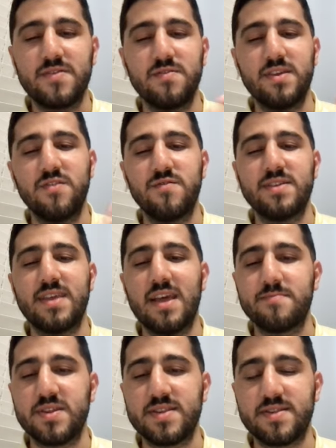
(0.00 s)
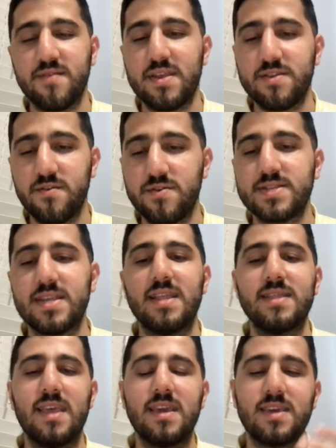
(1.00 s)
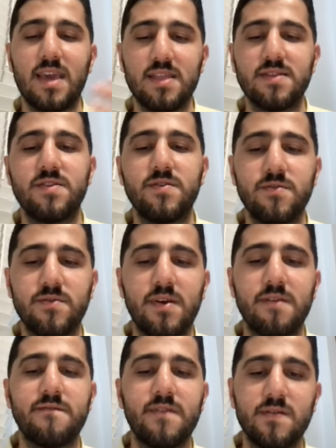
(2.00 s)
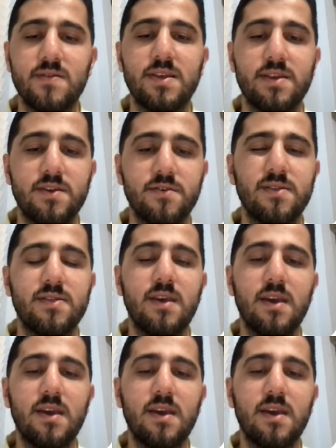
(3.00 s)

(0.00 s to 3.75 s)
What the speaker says: to the unit administrators, and they can do a fairly good